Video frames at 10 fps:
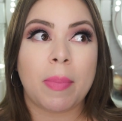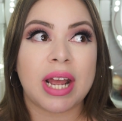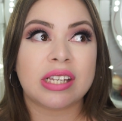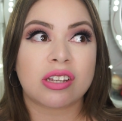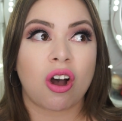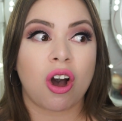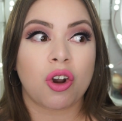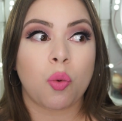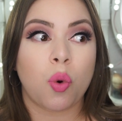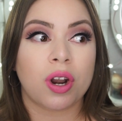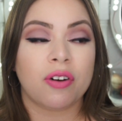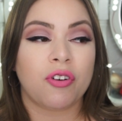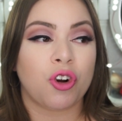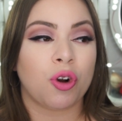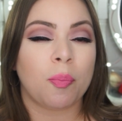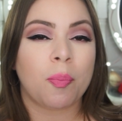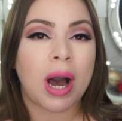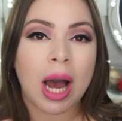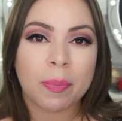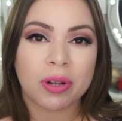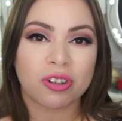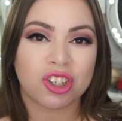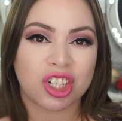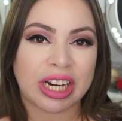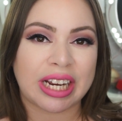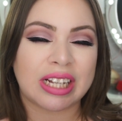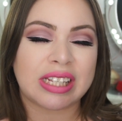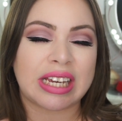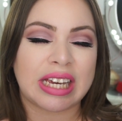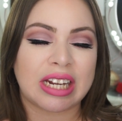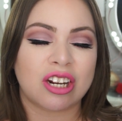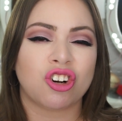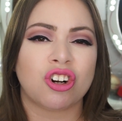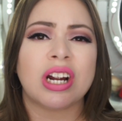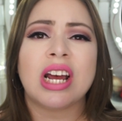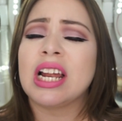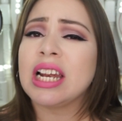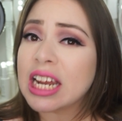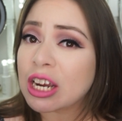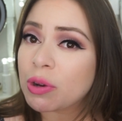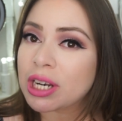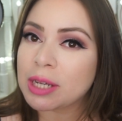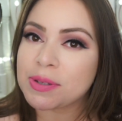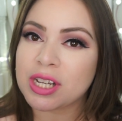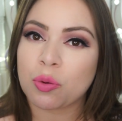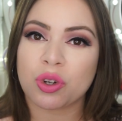based on one of her popular shades in her liquid lipstick,